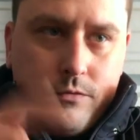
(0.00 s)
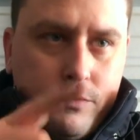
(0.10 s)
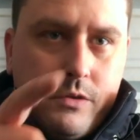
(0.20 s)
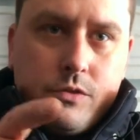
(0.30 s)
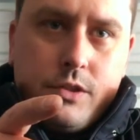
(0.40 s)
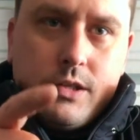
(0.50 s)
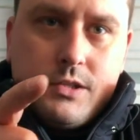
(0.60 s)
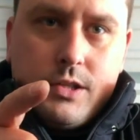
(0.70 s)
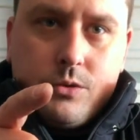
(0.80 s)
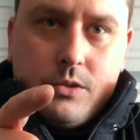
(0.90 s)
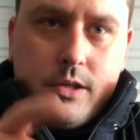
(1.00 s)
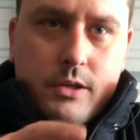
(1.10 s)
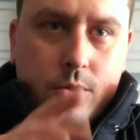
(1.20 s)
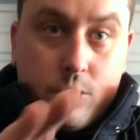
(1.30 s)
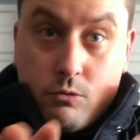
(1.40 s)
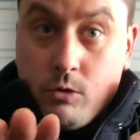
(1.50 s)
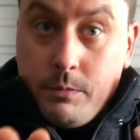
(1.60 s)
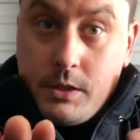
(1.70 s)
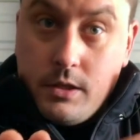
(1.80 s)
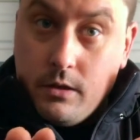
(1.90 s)
If you've ever seen a sickle tail or a
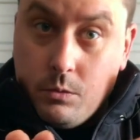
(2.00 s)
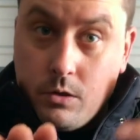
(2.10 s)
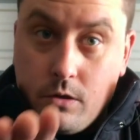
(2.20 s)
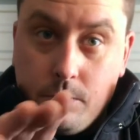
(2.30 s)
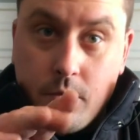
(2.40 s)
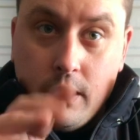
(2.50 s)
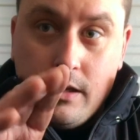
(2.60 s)
ribbon tail worm,